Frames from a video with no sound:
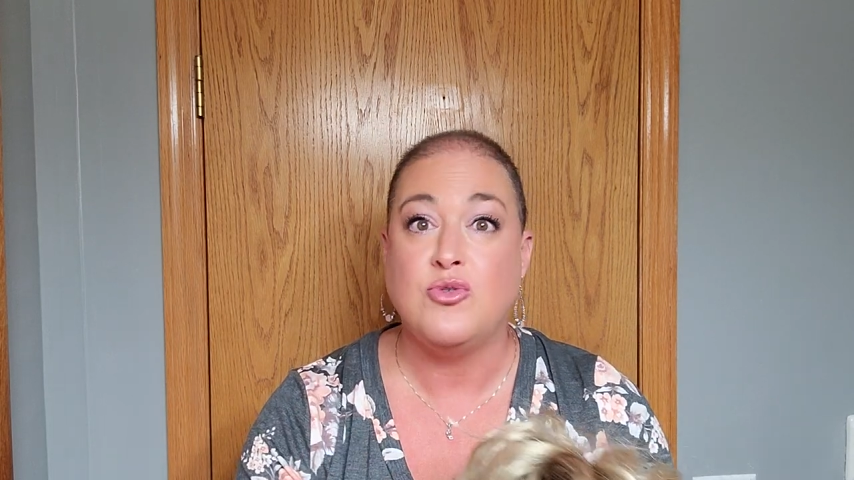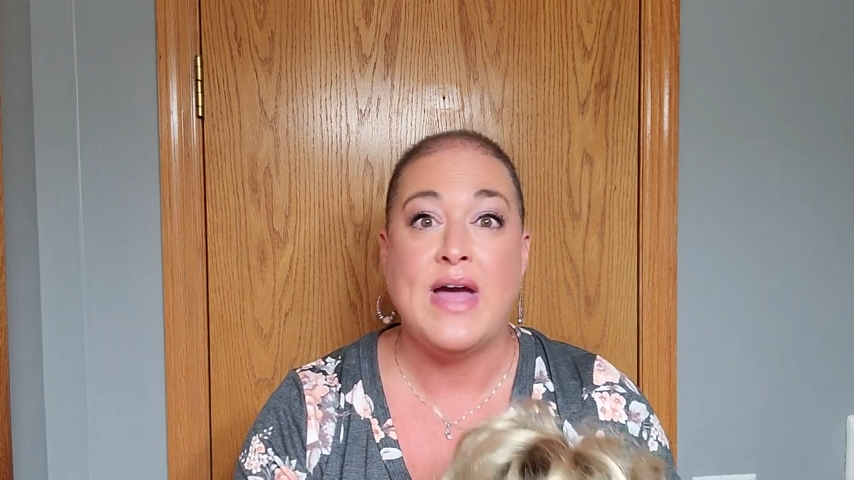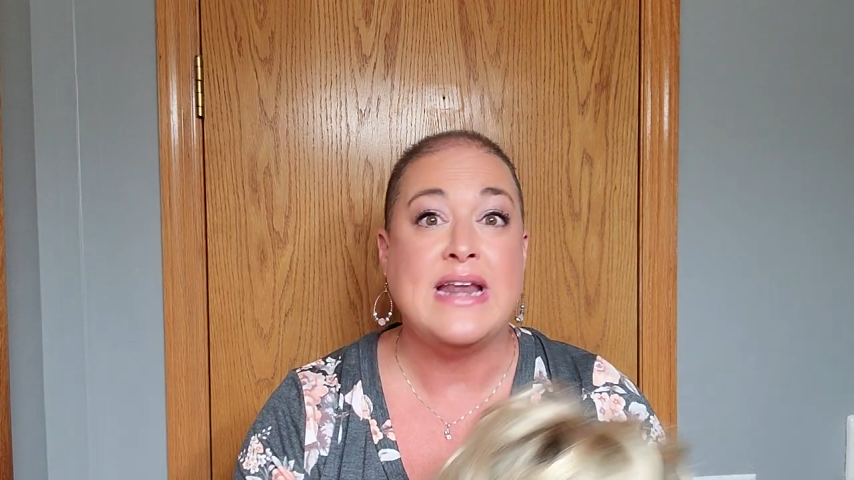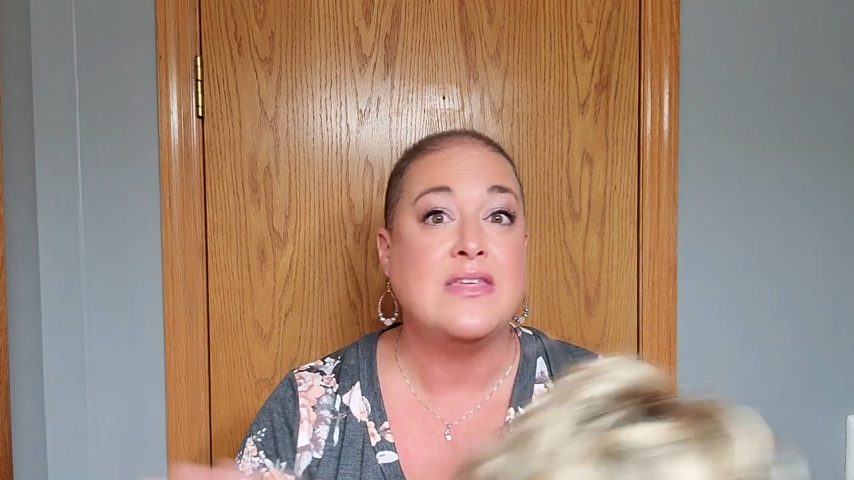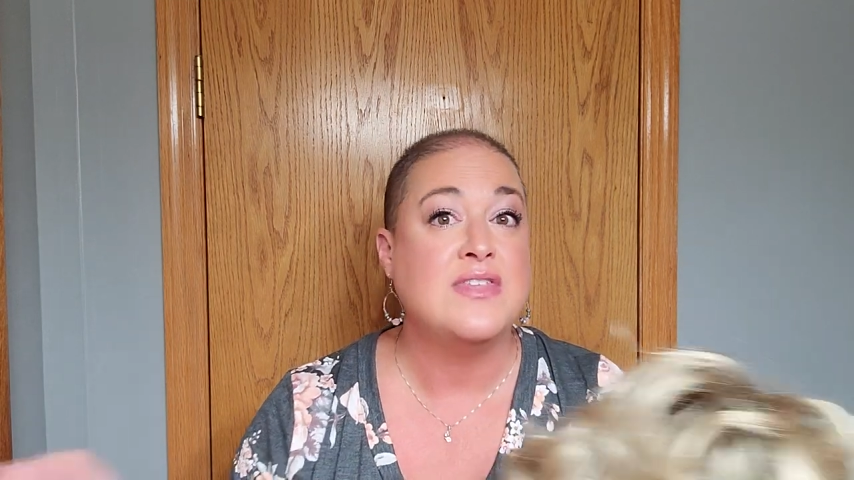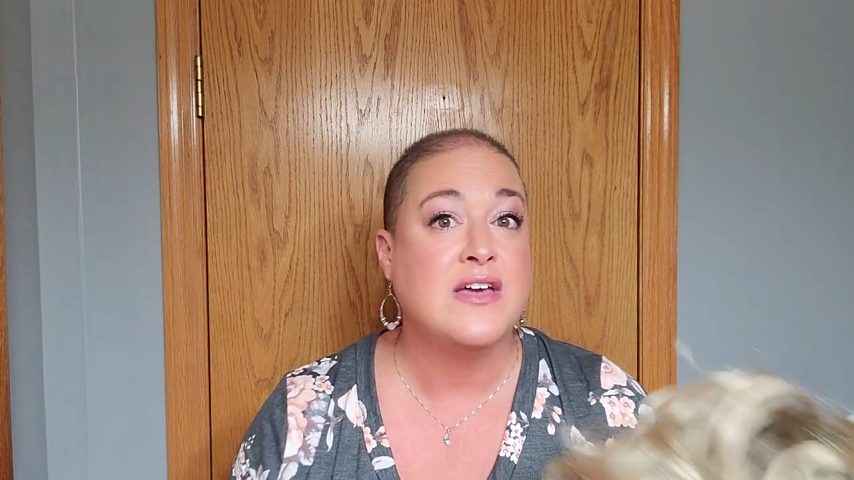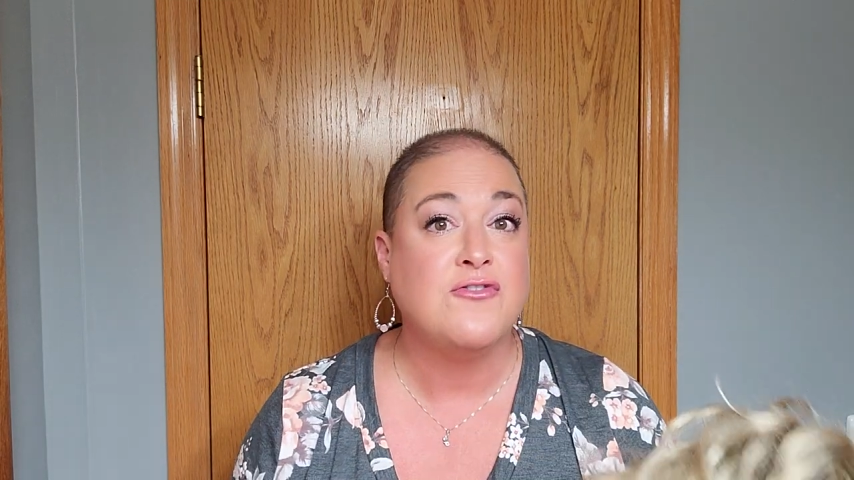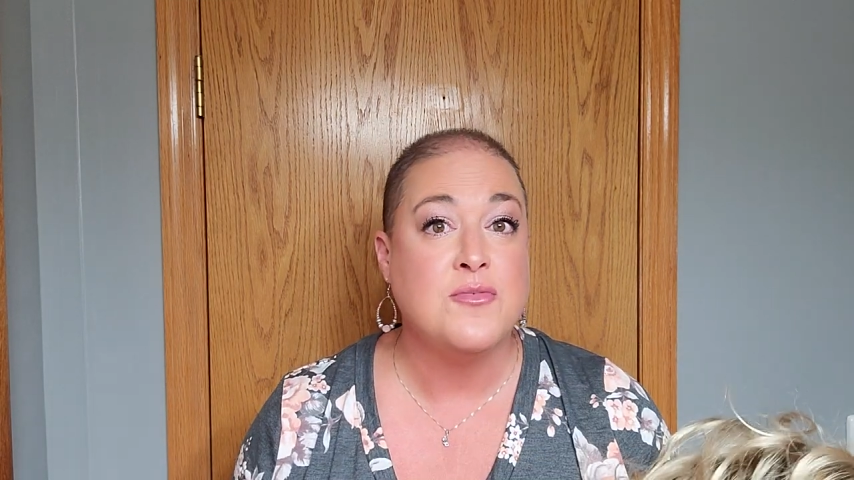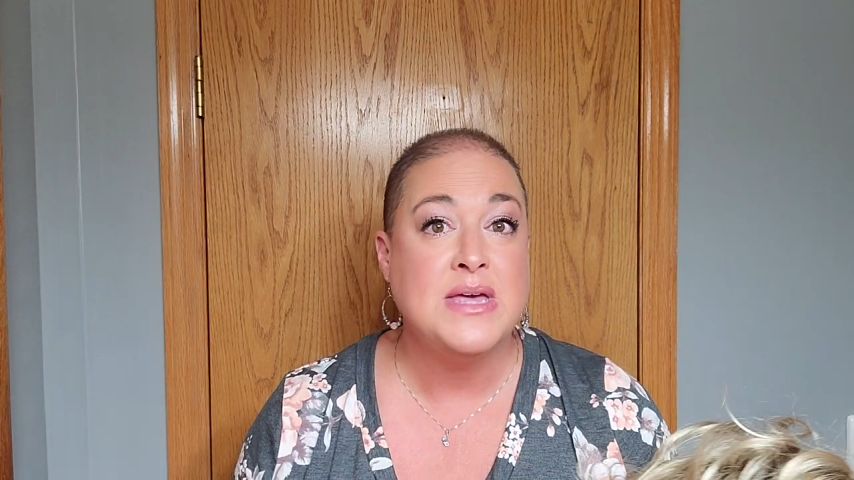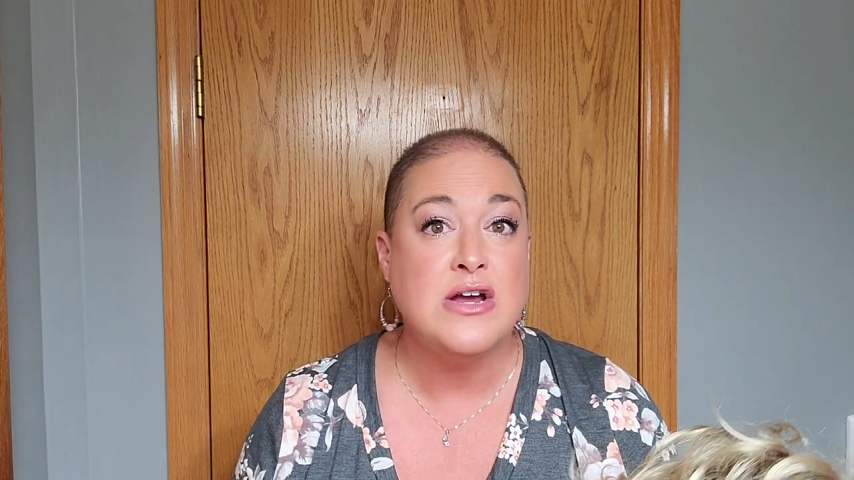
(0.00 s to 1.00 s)
anything
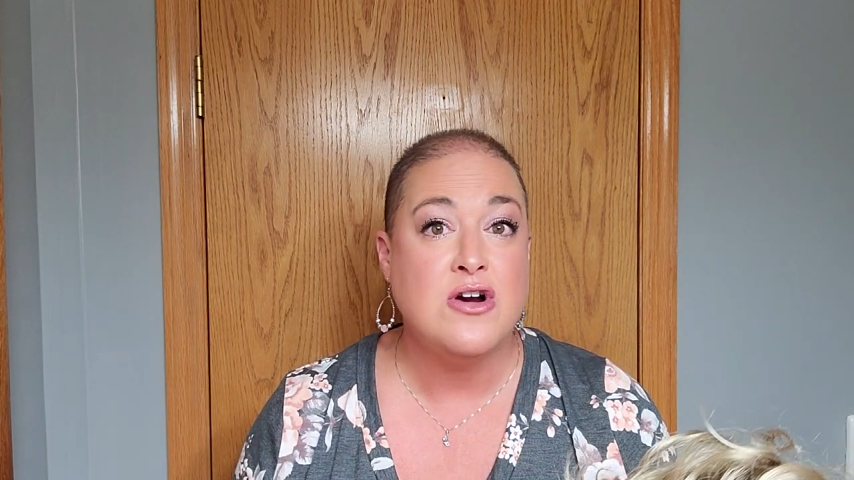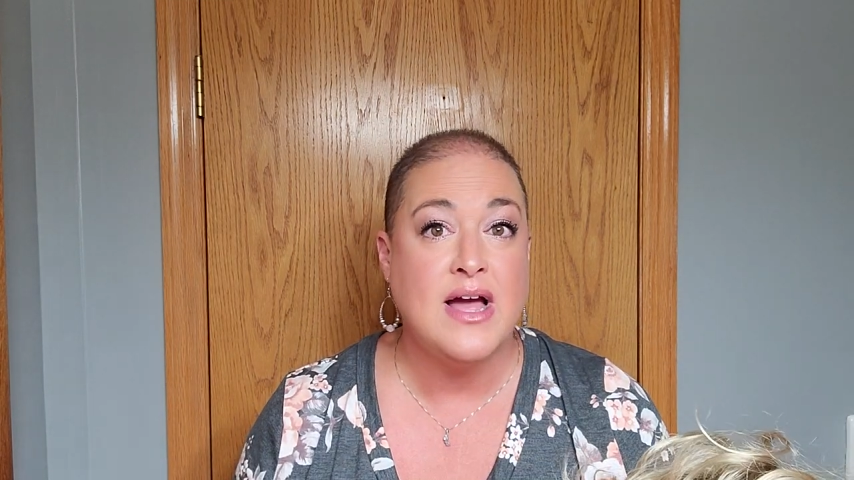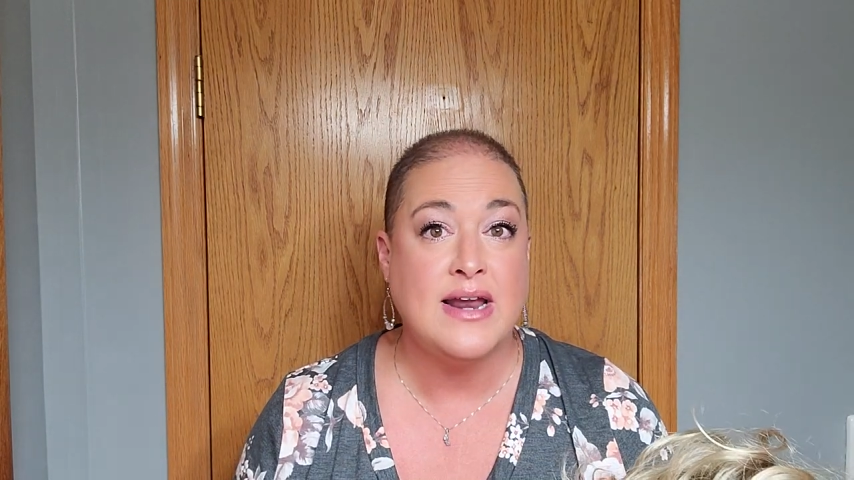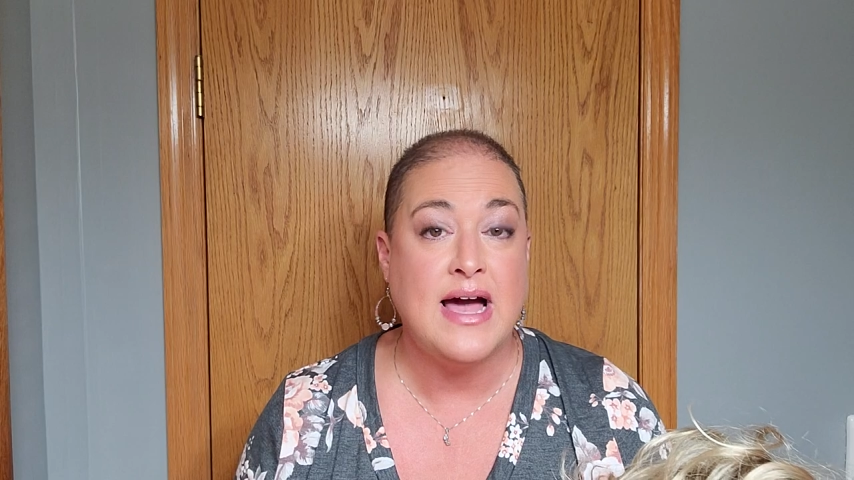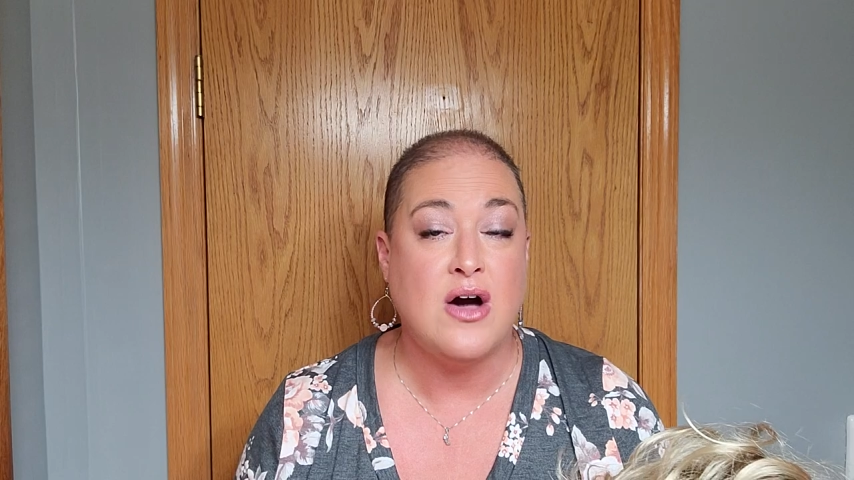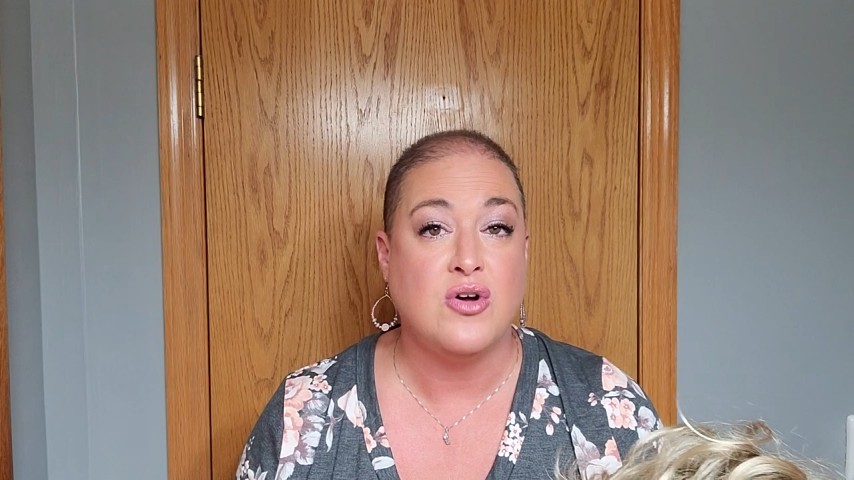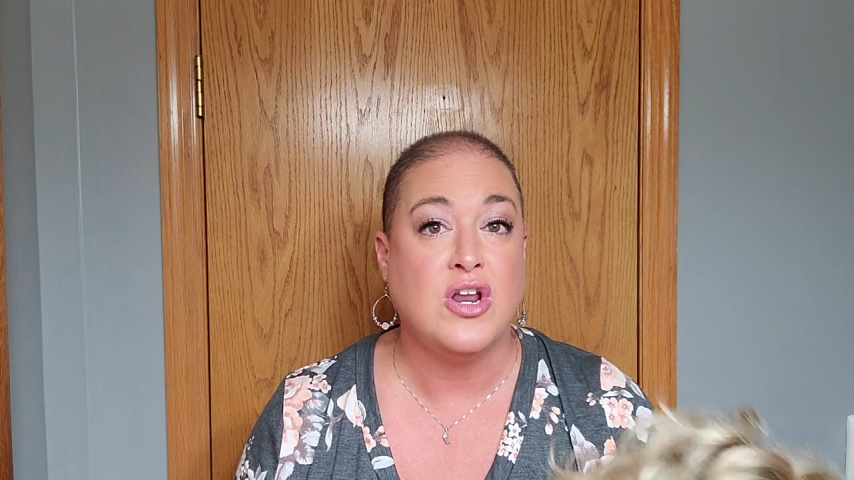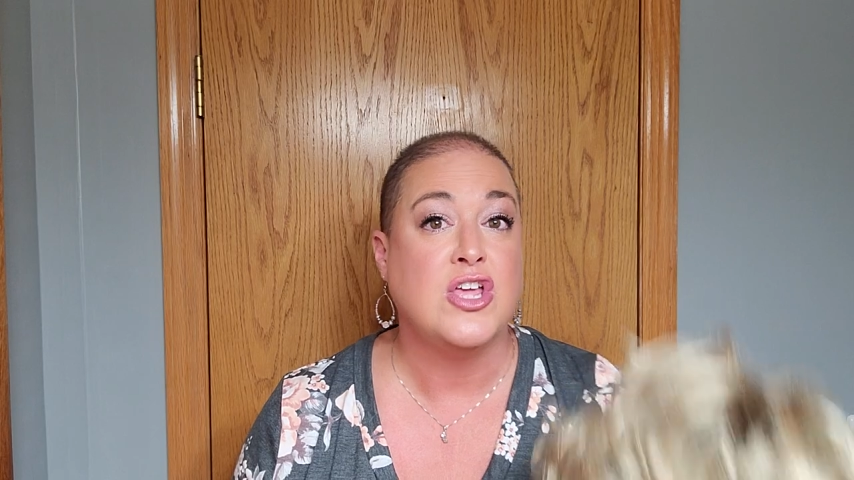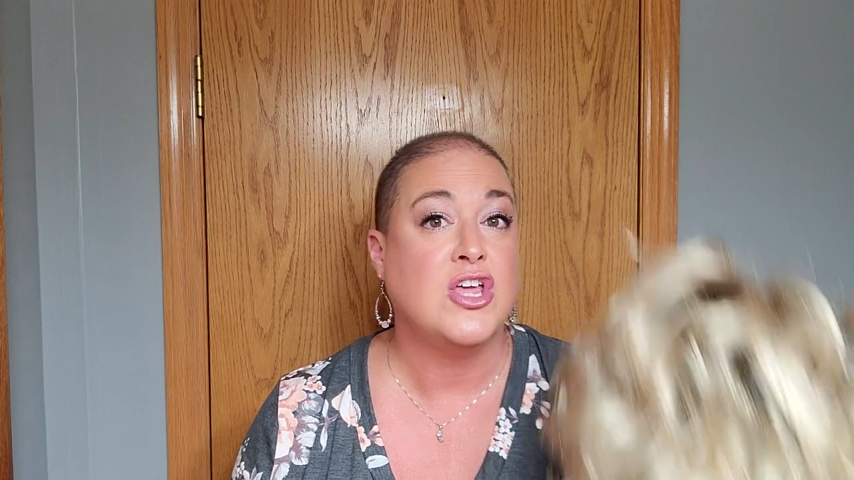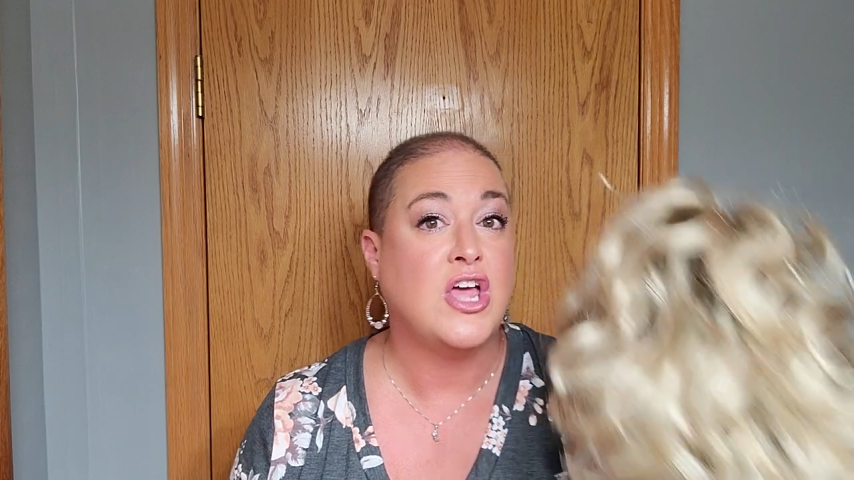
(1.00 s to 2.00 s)
from here on out